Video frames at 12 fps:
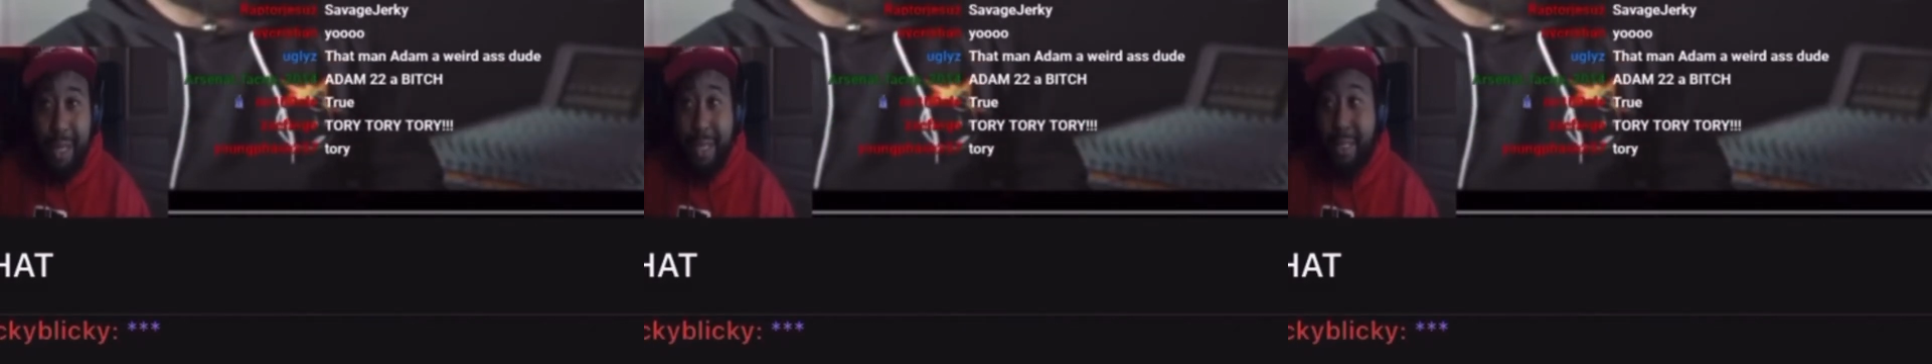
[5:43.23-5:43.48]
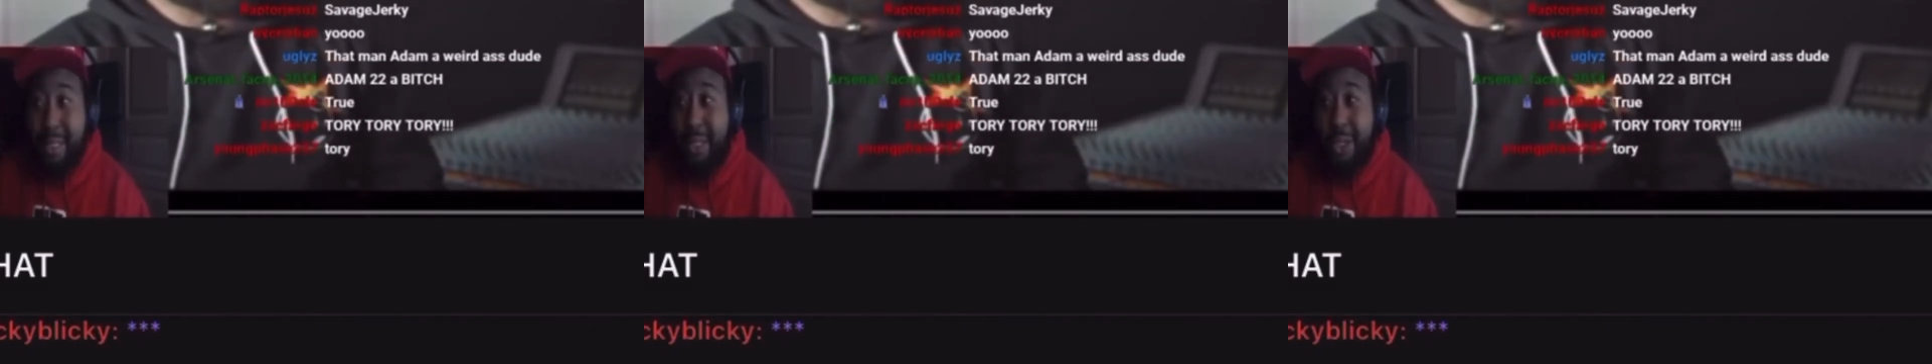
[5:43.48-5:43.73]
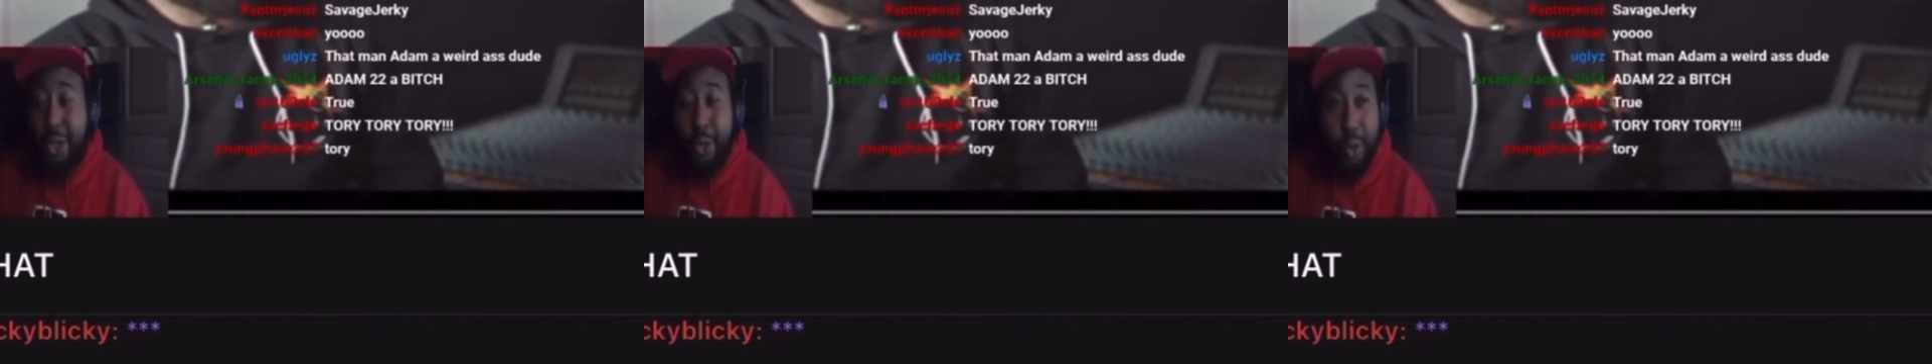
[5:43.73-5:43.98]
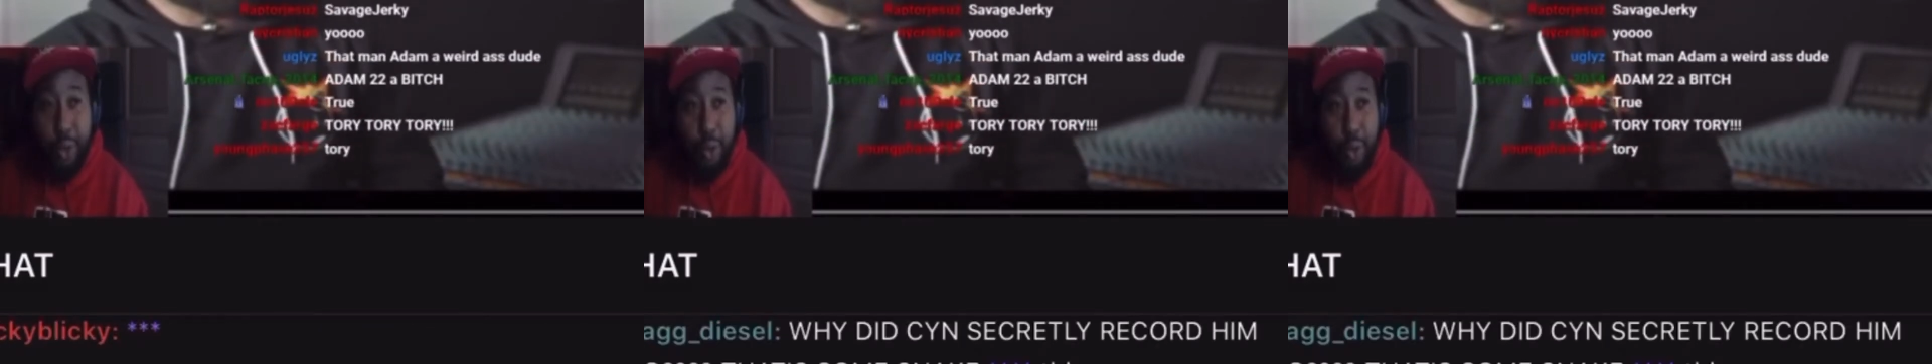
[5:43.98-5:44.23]
I said, yo,
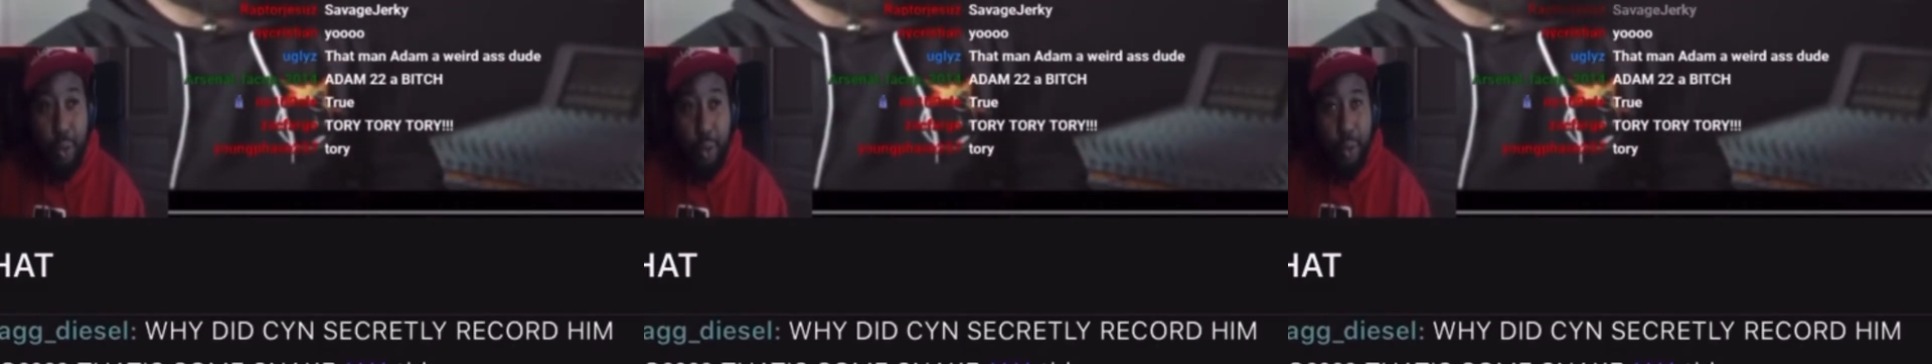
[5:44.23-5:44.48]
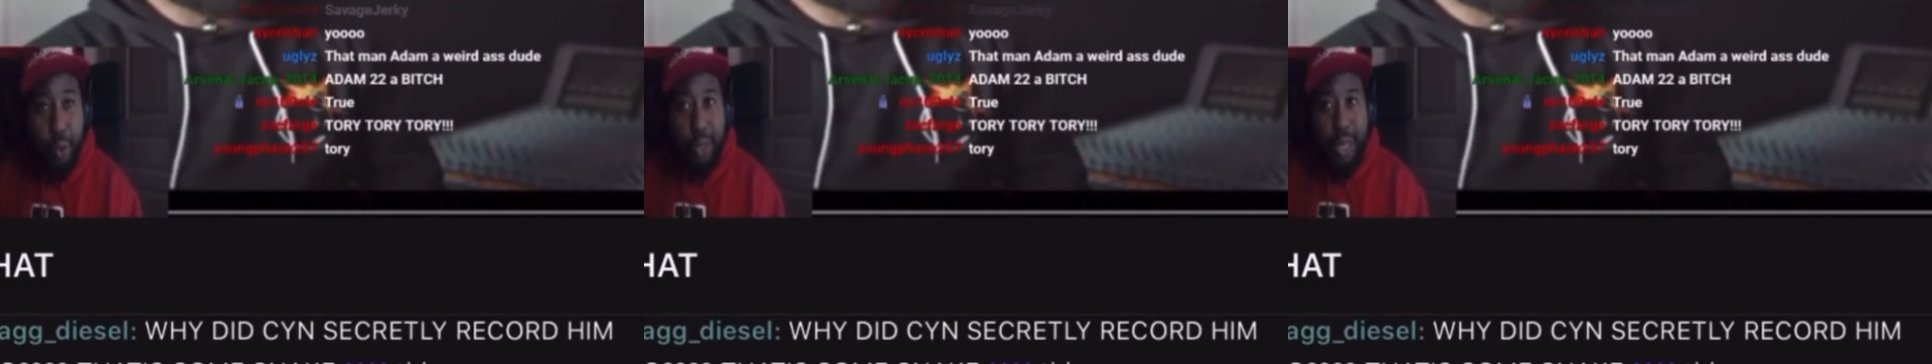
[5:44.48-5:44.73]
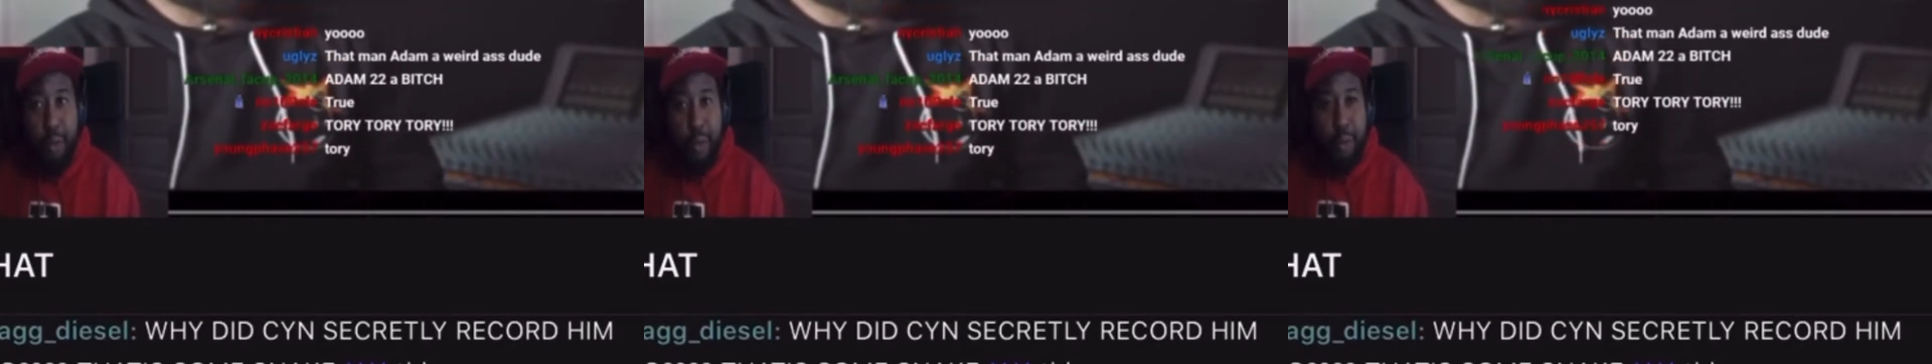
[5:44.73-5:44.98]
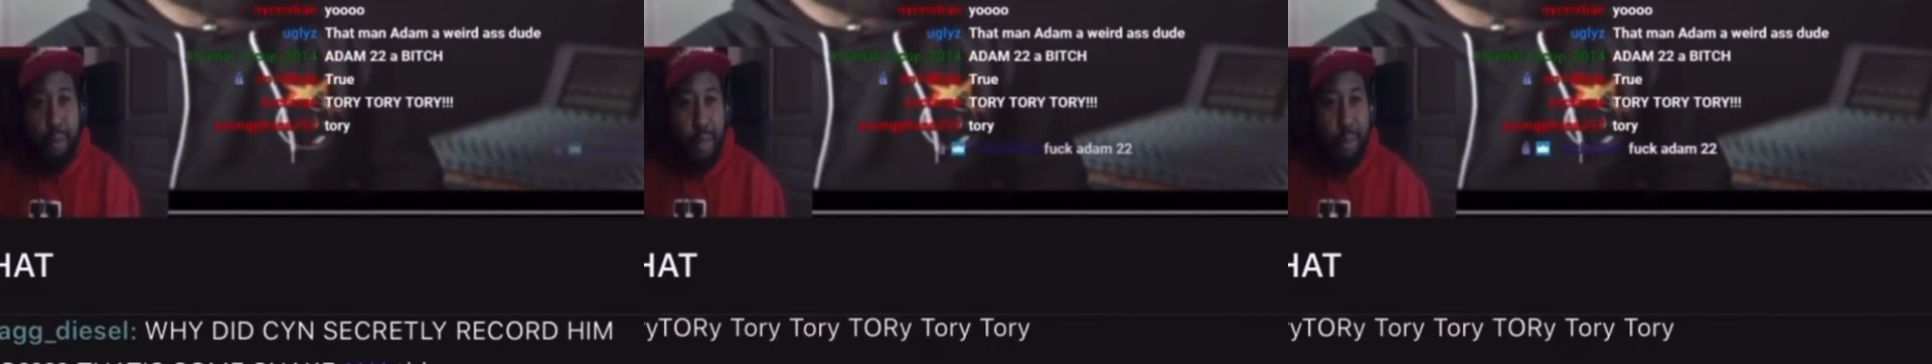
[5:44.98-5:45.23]
like, we
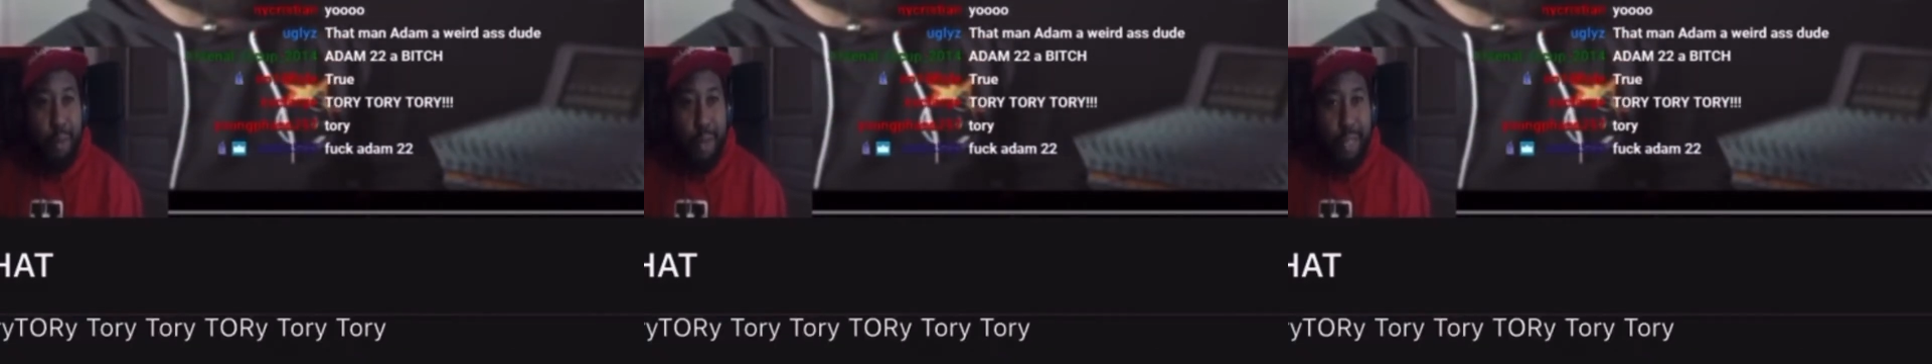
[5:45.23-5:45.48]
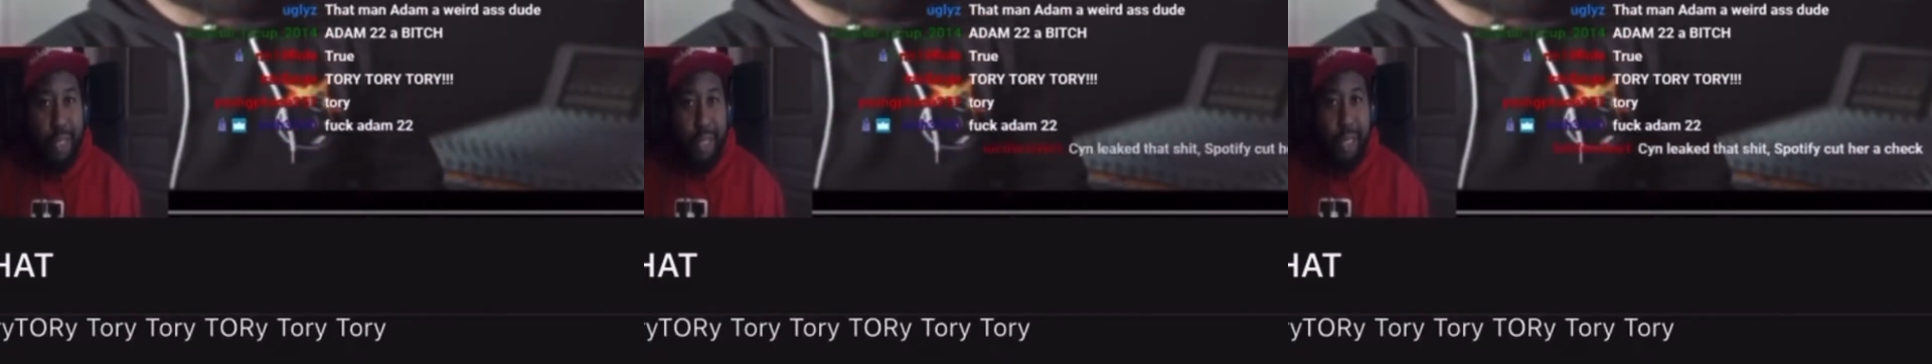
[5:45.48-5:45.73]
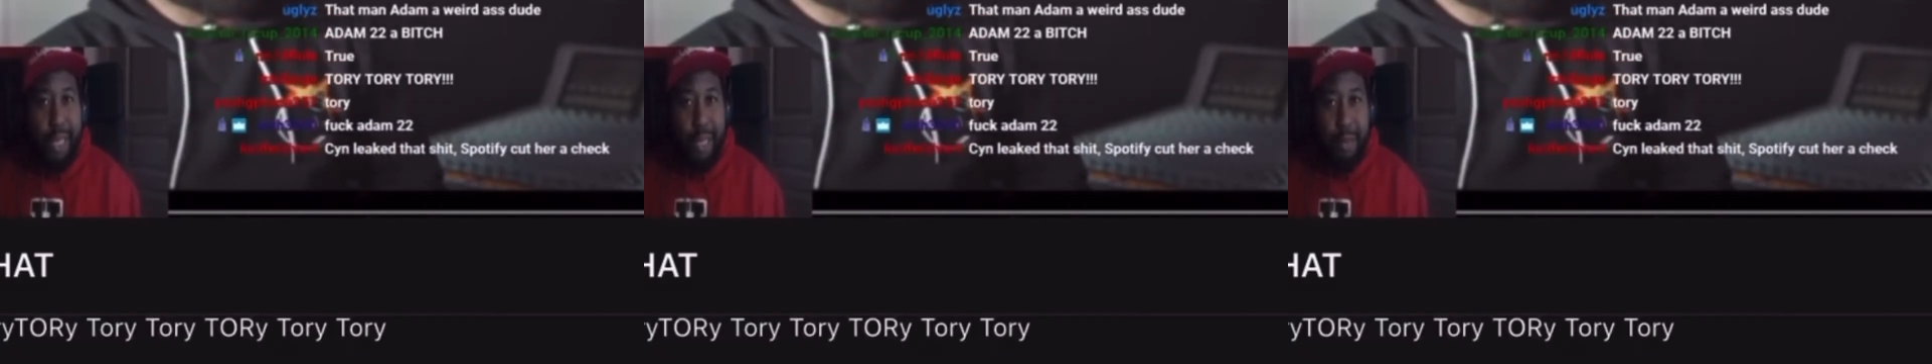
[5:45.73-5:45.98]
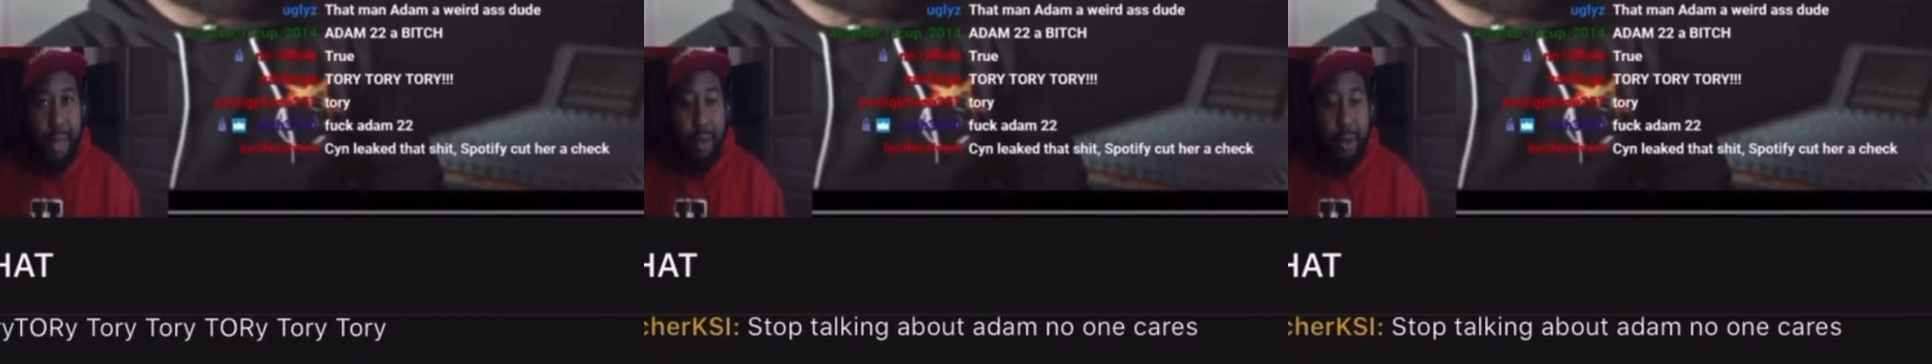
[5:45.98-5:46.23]
big boys in the game
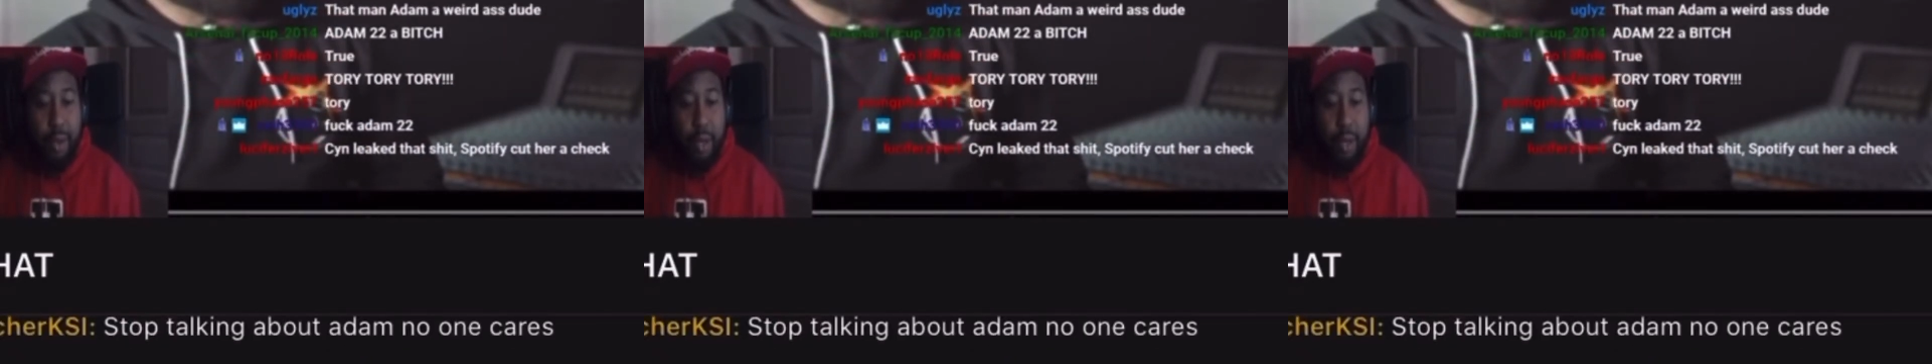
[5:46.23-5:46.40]
now.